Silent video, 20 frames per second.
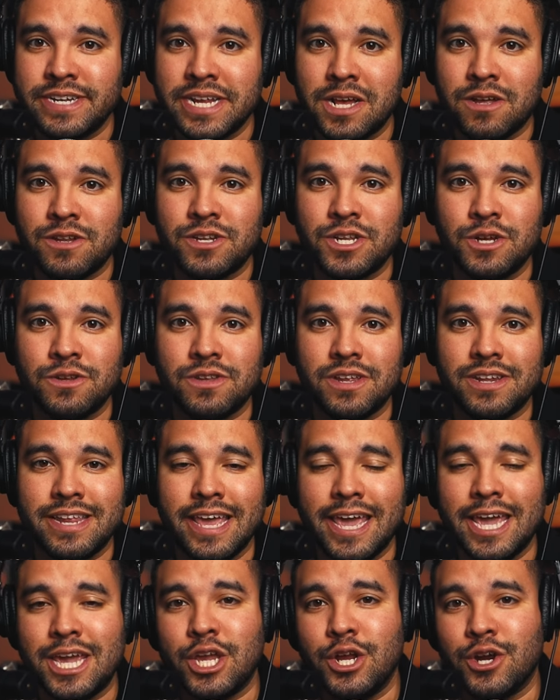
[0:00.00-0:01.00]
tells you to
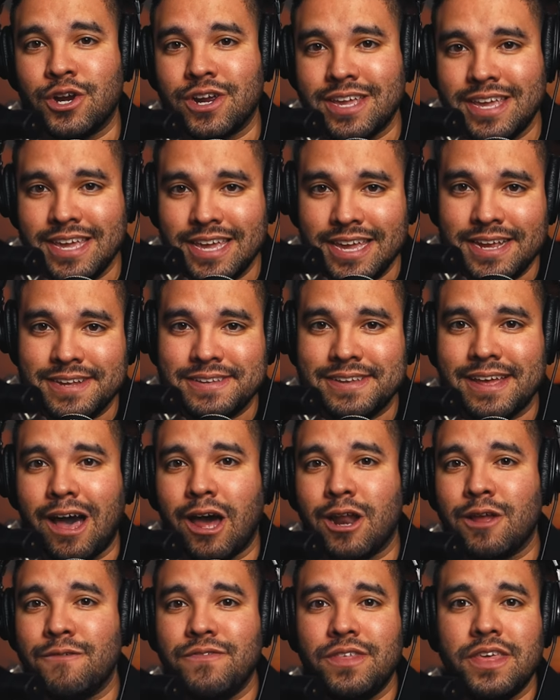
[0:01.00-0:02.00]
take your keys
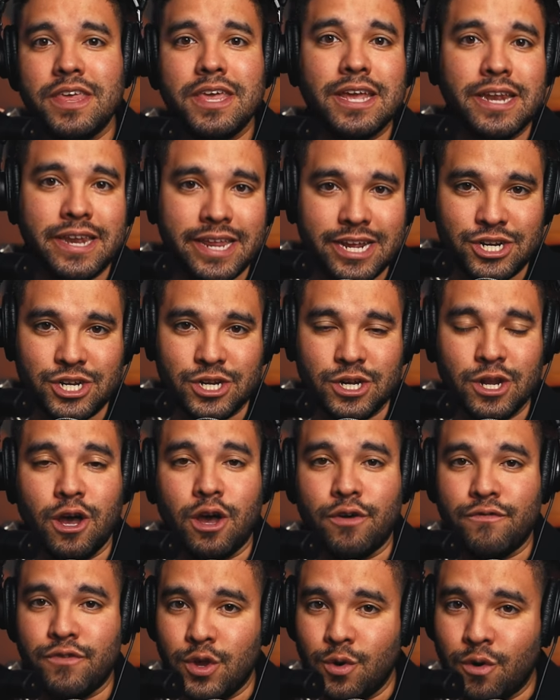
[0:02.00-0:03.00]
out of the ignition
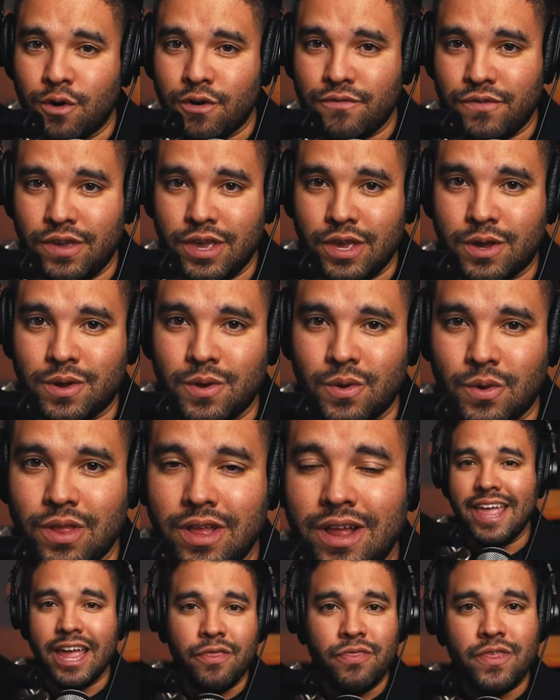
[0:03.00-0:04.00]
of your vehicle
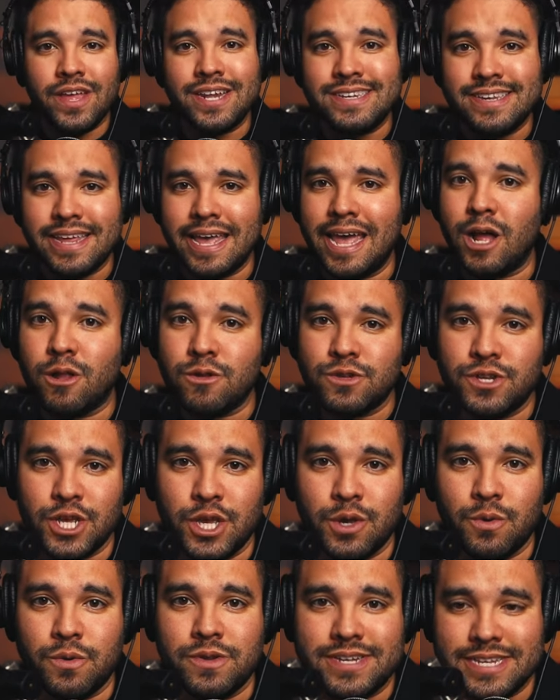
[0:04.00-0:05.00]
and then tells
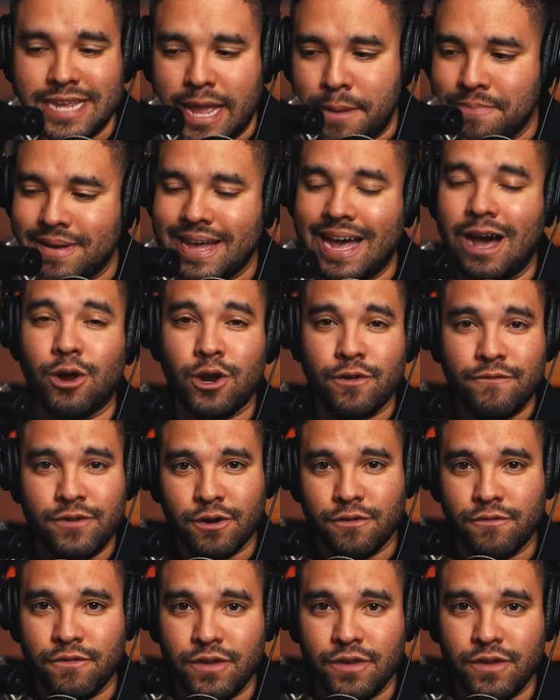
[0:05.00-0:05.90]
you to step out of your